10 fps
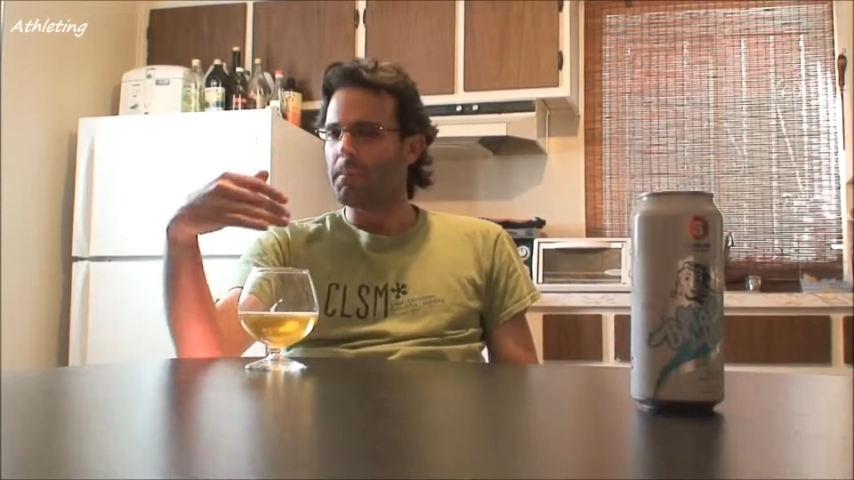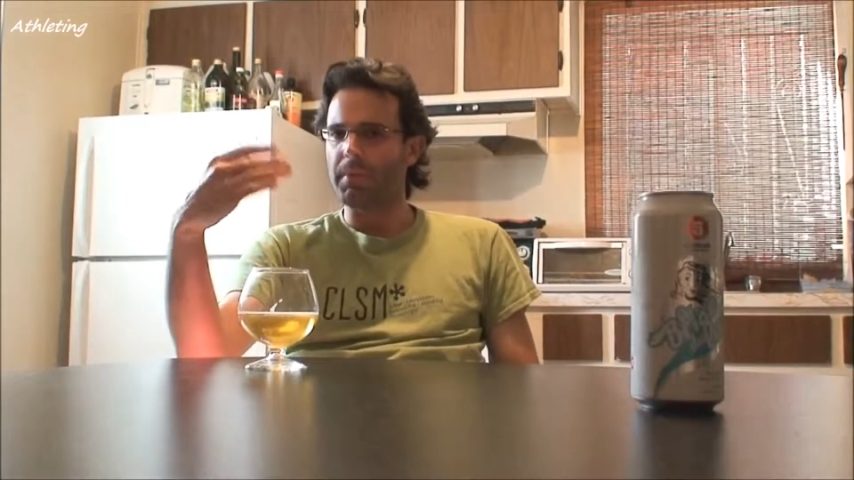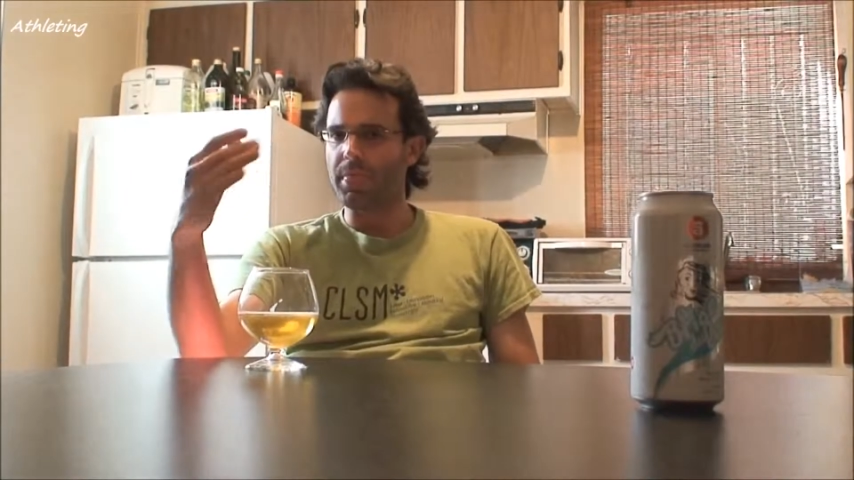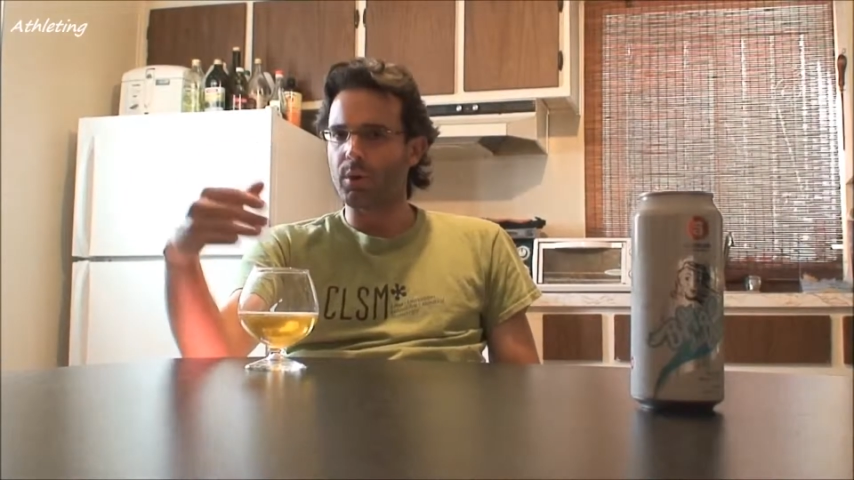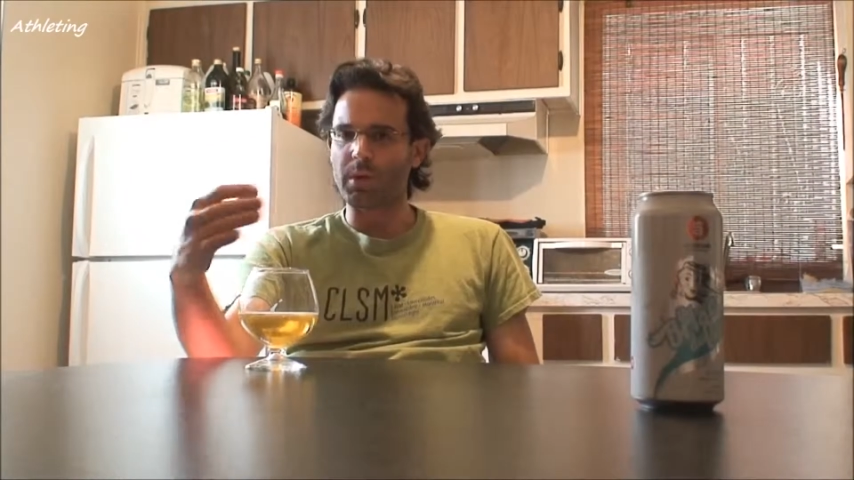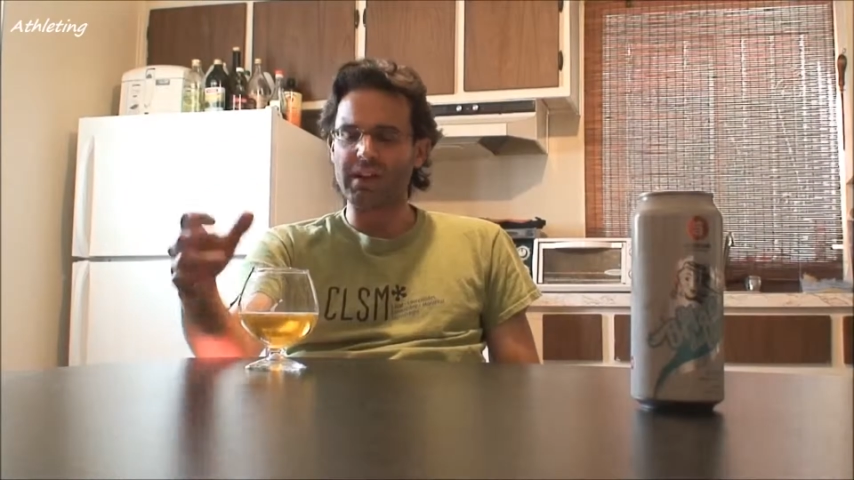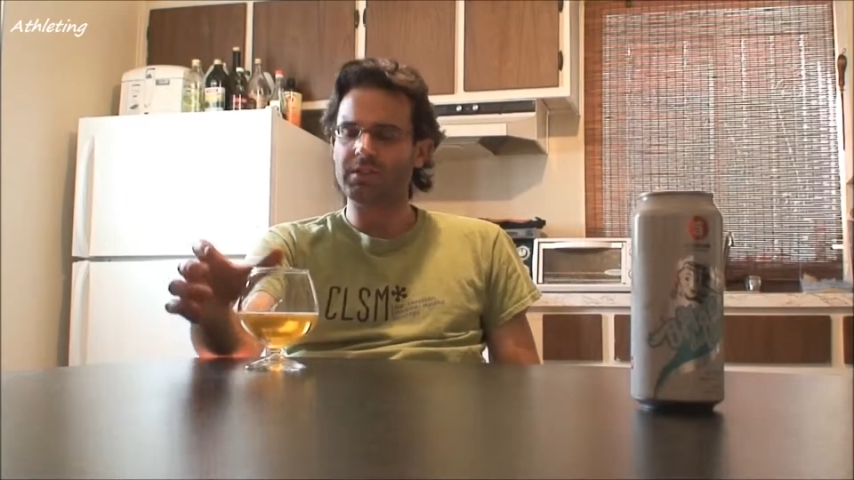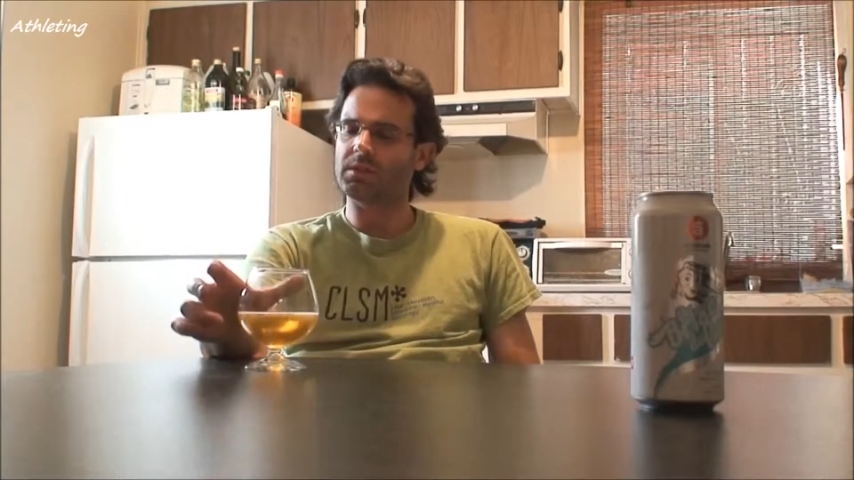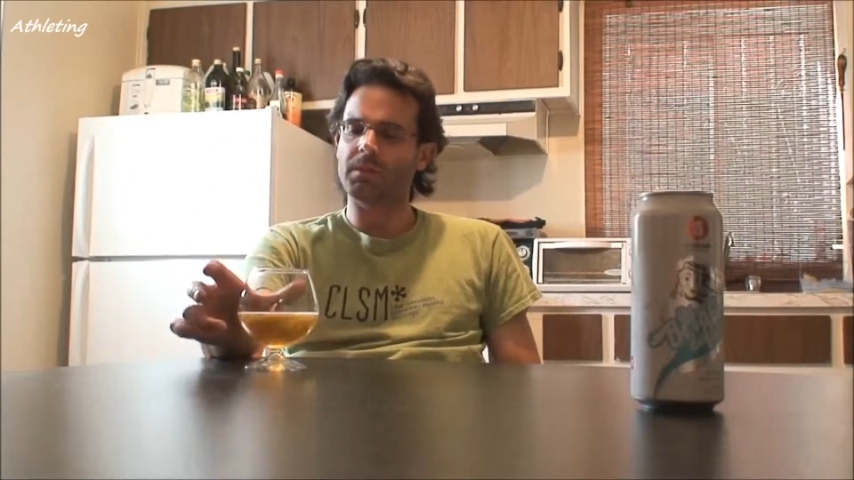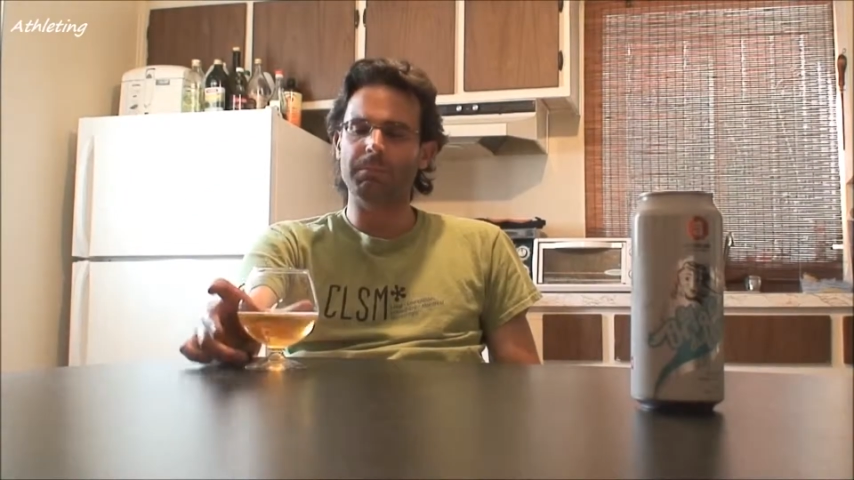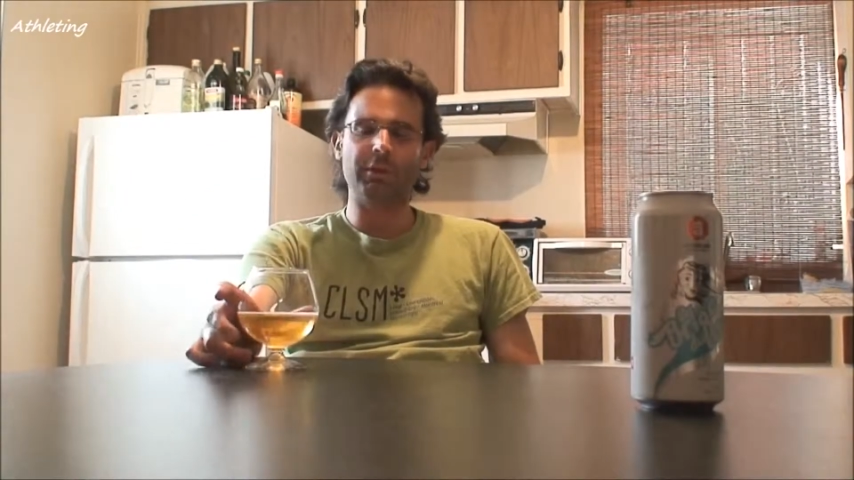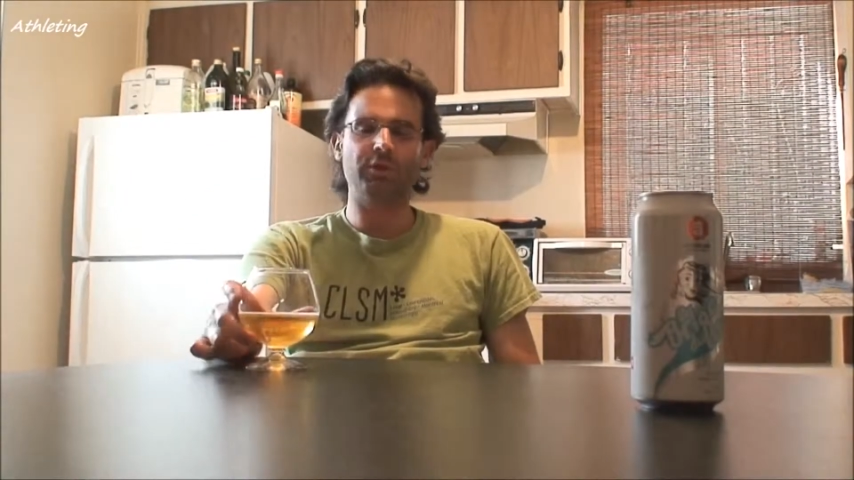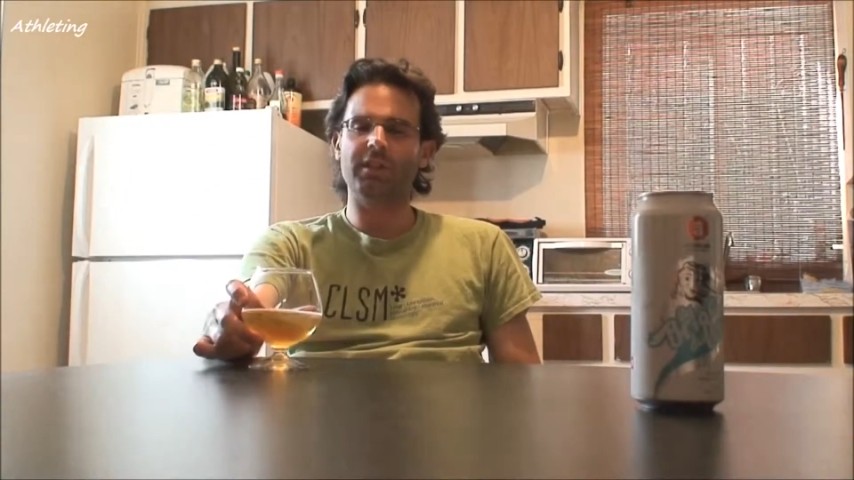but the rest of the beer